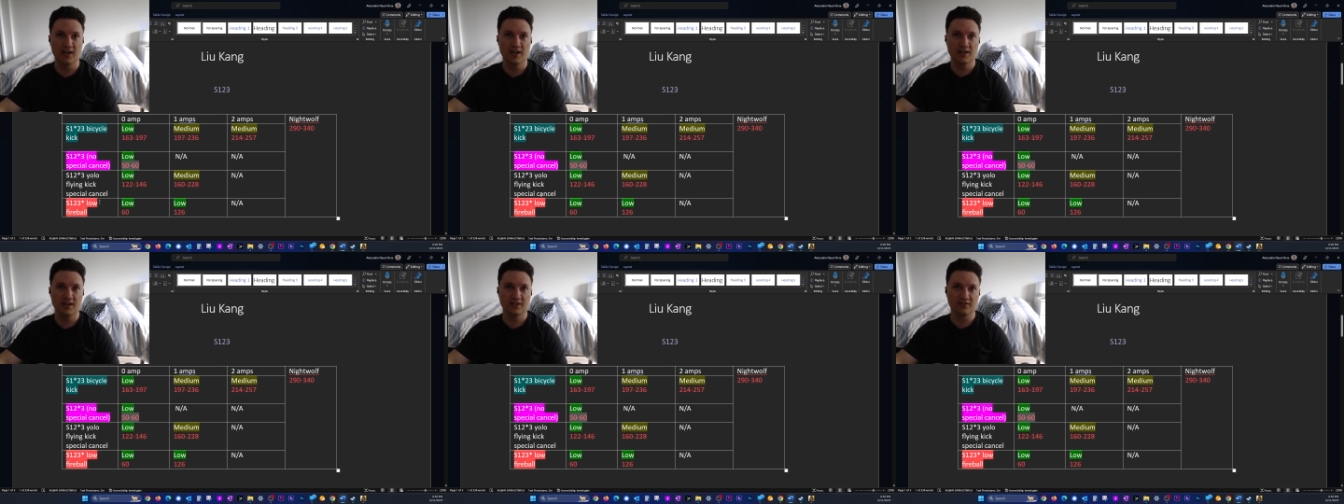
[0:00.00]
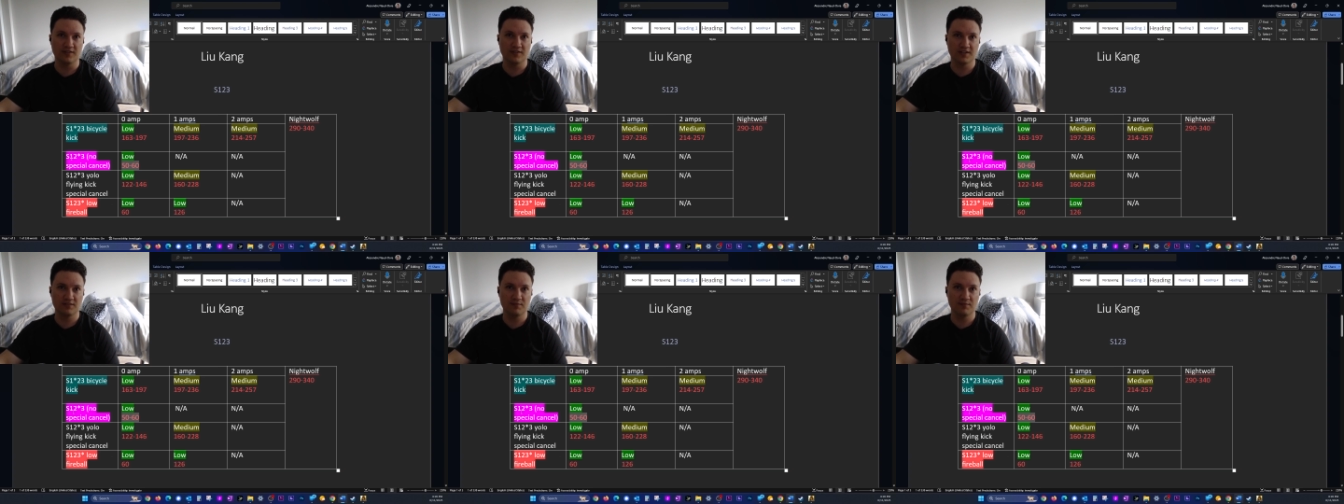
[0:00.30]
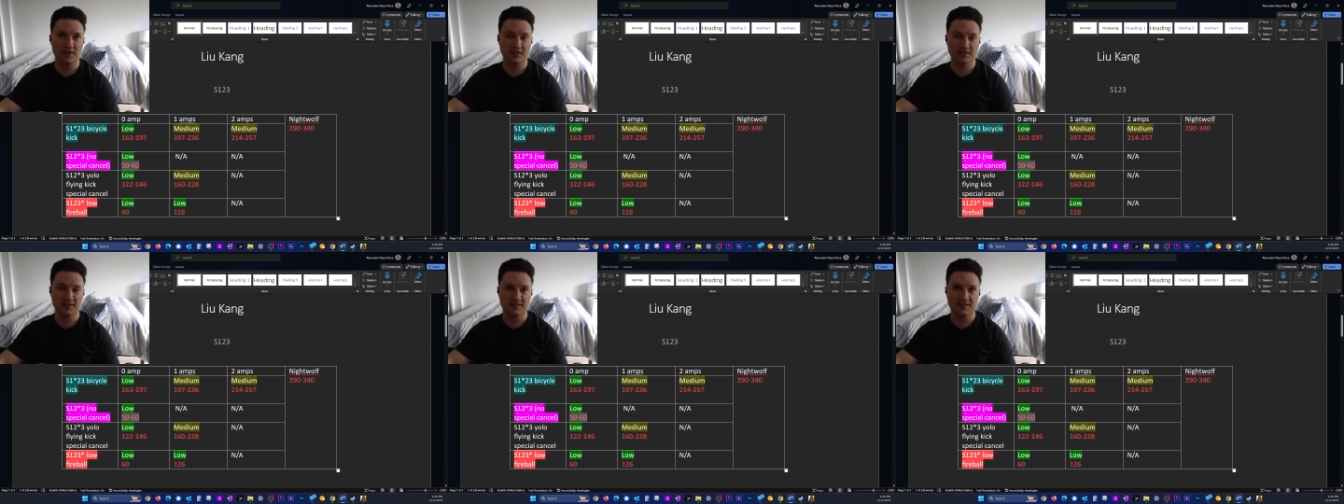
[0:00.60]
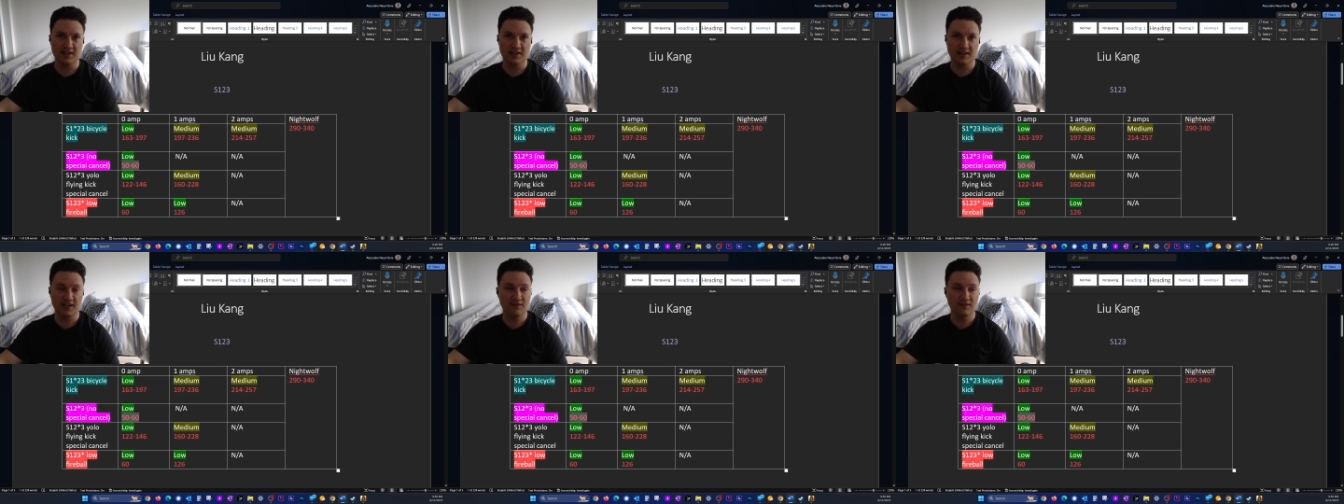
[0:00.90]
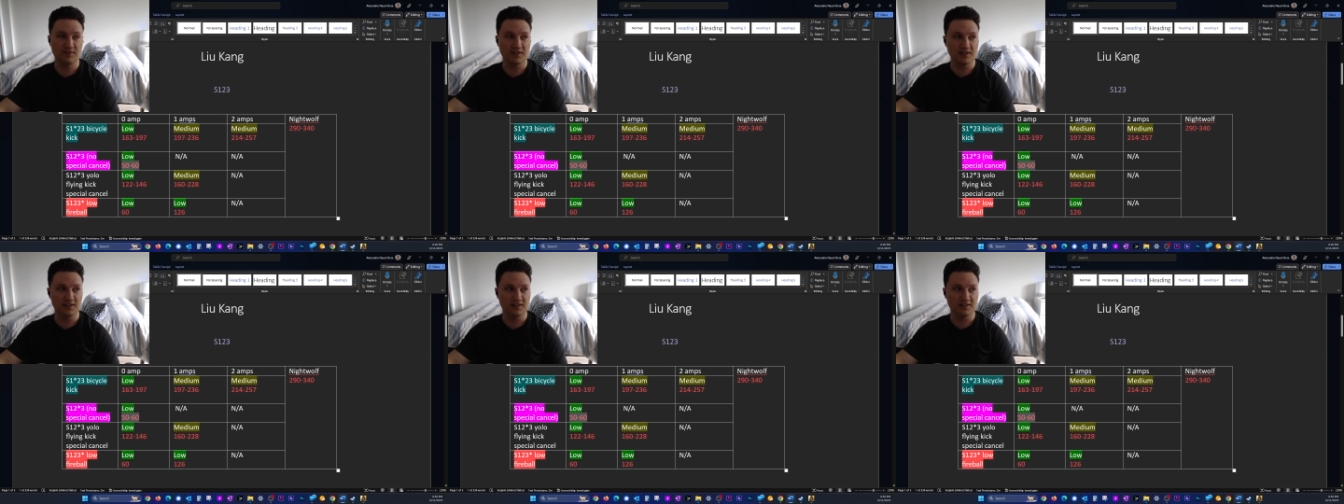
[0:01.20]
So this means that if
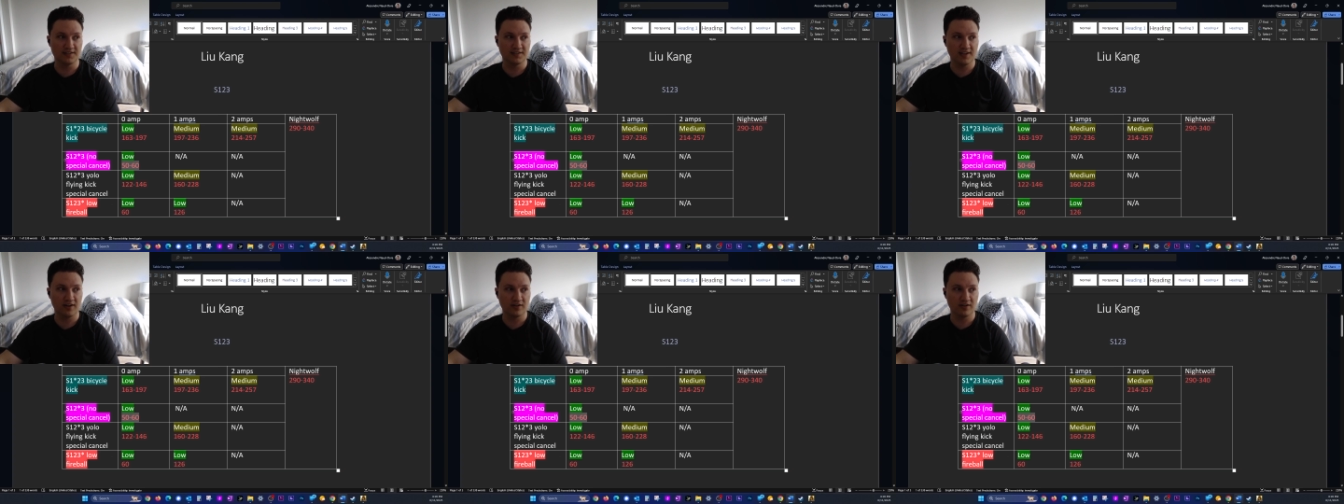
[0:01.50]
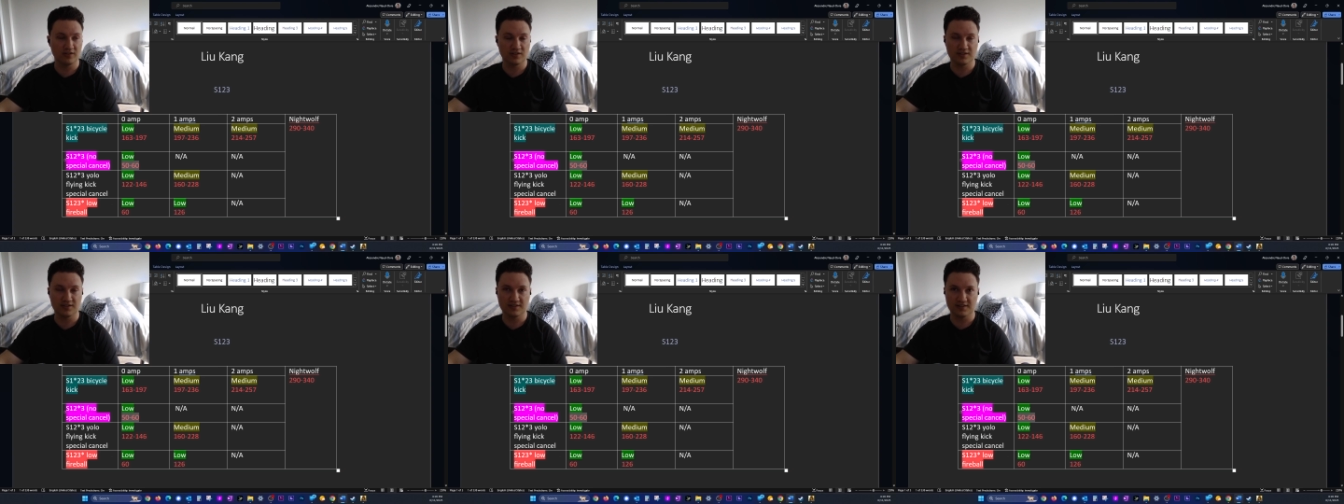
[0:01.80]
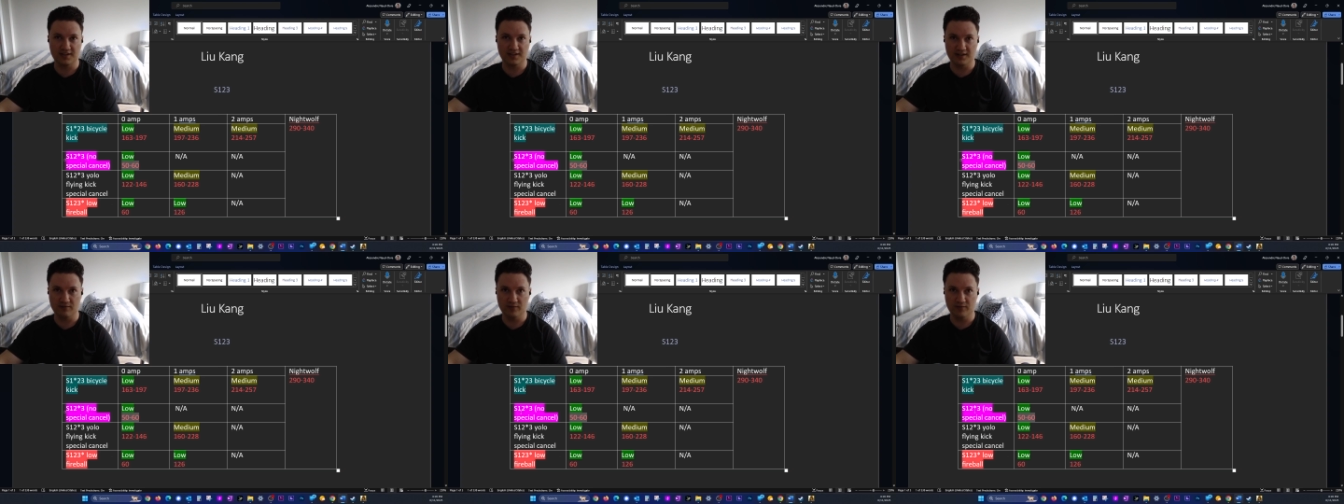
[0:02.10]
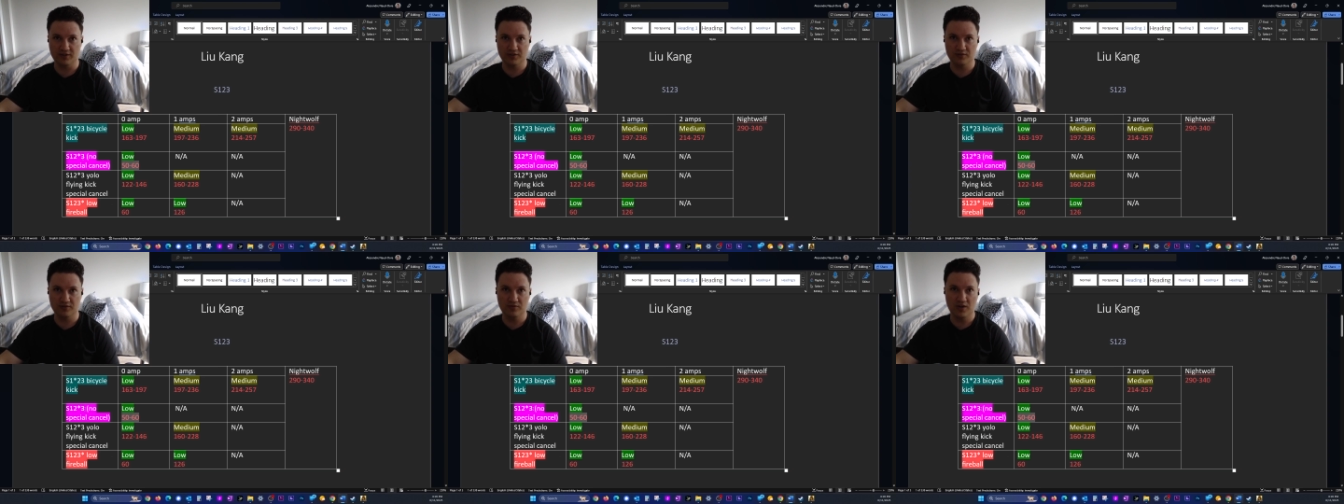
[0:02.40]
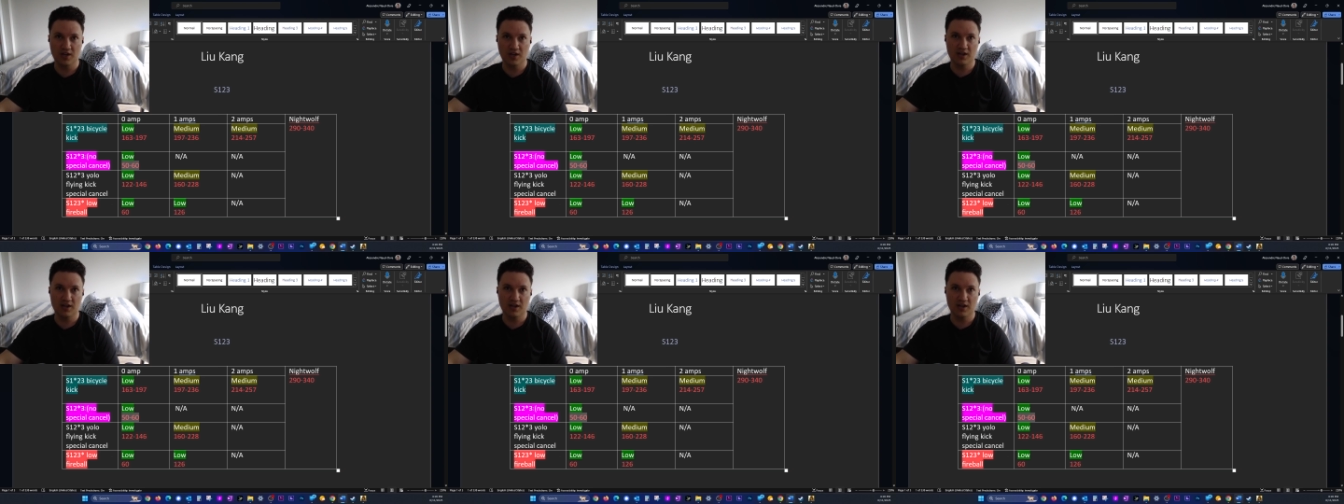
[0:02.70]
he staggers standing 1-2,